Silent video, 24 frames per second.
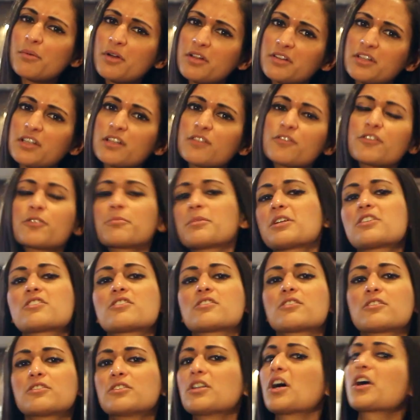on the
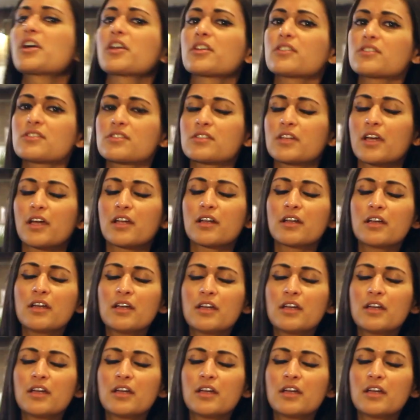informational nuggets that